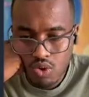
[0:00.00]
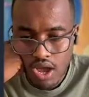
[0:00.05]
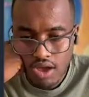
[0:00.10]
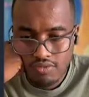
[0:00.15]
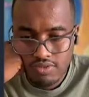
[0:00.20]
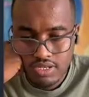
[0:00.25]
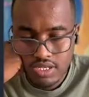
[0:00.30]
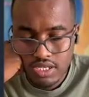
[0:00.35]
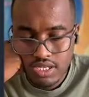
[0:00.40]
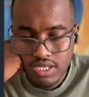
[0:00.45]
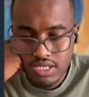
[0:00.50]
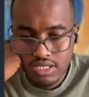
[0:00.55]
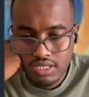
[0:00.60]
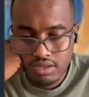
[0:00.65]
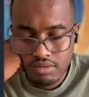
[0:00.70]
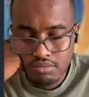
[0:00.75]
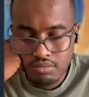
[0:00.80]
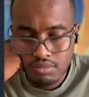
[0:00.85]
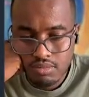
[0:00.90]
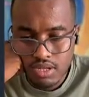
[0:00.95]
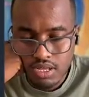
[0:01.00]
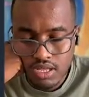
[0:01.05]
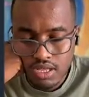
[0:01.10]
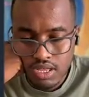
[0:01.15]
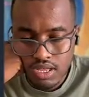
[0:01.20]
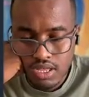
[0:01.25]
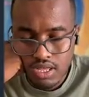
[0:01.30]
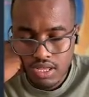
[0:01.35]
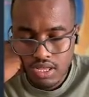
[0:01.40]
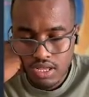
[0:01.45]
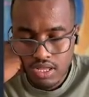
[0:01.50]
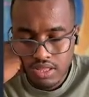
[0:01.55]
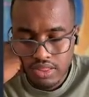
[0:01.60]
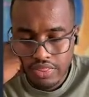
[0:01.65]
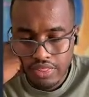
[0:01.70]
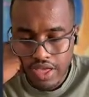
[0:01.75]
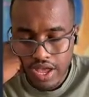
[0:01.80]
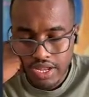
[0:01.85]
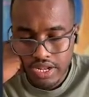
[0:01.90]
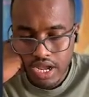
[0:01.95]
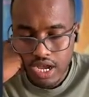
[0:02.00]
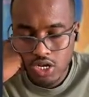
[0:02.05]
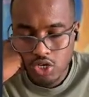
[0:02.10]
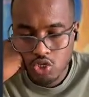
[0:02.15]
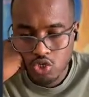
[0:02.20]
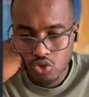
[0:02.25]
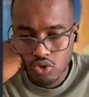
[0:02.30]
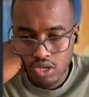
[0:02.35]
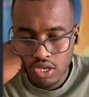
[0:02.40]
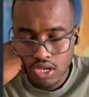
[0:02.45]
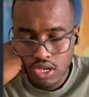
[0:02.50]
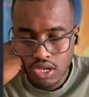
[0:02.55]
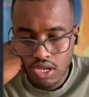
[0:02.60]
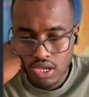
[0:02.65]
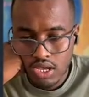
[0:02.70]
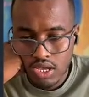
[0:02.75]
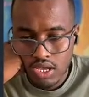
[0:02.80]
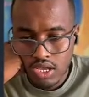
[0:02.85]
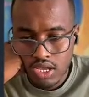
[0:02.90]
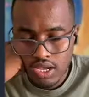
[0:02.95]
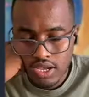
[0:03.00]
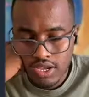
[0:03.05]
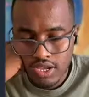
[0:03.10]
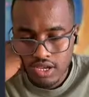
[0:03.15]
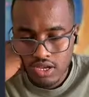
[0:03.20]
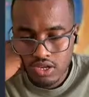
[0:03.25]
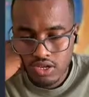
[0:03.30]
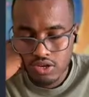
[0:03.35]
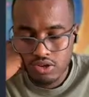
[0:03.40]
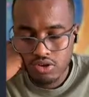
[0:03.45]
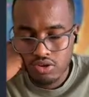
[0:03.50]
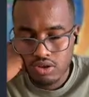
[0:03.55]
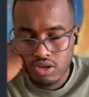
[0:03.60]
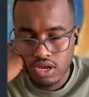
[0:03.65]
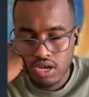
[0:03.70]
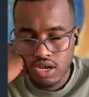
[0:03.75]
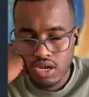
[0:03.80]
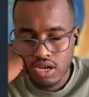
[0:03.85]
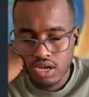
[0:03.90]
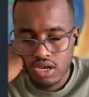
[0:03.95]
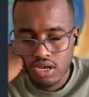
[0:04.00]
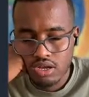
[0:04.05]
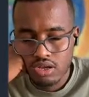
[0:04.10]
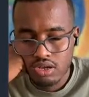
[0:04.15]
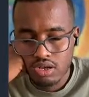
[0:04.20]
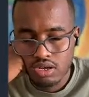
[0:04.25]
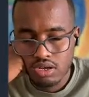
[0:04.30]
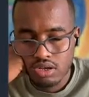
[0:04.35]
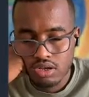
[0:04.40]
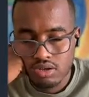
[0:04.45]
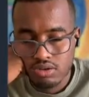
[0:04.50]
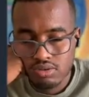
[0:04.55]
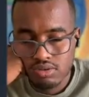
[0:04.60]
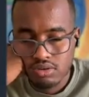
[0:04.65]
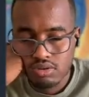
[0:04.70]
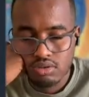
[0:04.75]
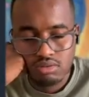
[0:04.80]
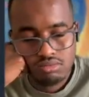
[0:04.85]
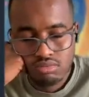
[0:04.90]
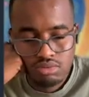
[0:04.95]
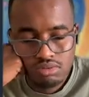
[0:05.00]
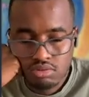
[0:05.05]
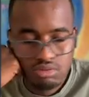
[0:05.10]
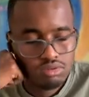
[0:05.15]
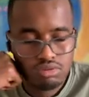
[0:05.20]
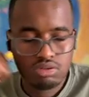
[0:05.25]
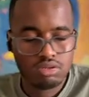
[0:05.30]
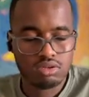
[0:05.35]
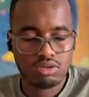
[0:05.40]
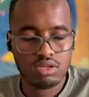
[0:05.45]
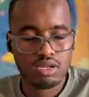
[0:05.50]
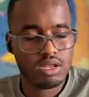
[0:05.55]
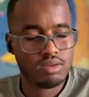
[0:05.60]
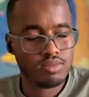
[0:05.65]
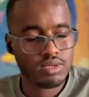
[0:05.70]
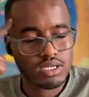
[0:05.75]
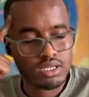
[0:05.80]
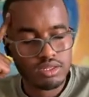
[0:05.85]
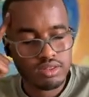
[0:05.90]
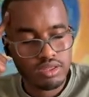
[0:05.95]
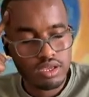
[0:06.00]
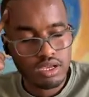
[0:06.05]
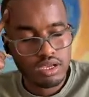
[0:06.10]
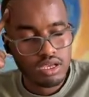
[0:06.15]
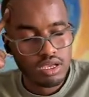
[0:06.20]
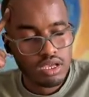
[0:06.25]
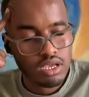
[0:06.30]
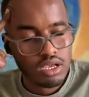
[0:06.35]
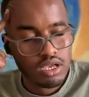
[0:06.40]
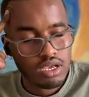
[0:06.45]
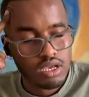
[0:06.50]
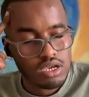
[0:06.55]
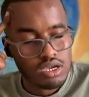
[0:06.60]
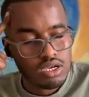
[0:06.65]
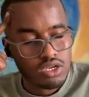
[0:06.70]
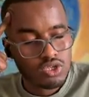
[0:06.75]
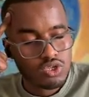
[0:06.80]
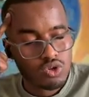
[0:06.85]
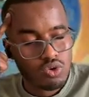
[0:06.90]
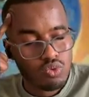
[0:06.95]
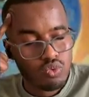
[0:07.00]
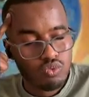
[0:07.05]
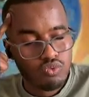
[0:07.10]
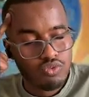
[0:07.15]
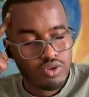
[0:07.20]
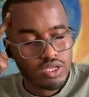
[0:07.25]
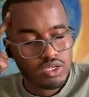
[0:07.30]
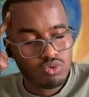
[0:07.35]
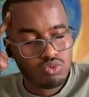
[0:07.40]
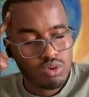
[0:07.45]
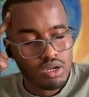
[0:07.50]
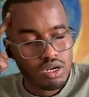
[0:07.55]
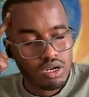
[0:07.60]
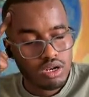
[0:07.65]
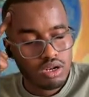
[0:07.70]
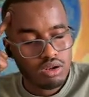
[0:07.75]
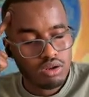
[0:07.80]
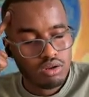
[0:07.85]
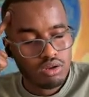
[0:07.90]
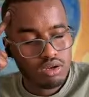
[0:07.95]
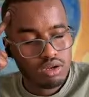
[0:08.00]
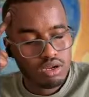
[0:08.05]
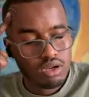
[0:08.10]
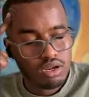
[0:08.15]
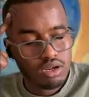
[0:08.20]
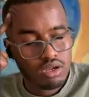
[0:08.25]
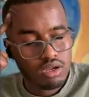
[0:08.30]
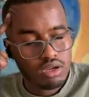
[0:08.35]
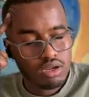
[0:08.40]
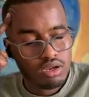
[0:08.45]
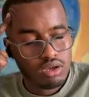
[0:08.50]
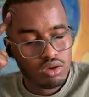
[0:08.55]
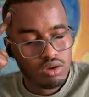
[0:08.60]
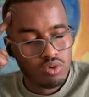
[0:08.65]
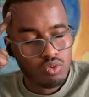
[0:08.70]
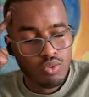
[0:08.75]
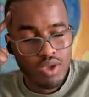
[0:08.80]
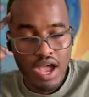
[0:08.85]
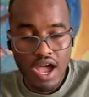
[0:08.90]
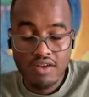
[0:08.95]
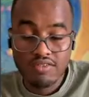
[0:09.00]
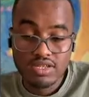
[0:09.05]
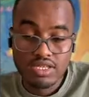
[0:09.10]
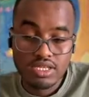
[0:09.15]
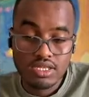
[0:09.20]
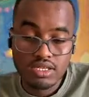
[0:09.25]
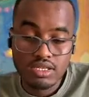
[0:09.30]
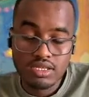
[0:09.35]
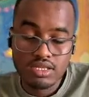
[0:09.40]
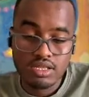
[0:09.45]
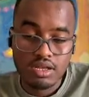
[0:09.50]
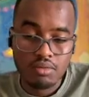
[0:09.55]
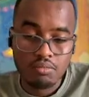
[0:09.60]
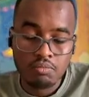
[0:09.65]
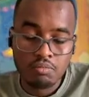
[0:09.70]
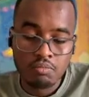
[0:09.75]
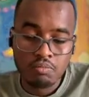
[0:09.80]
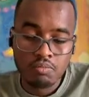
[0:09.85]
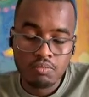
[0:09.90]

a system that actually let me just think. So phase one, we have a system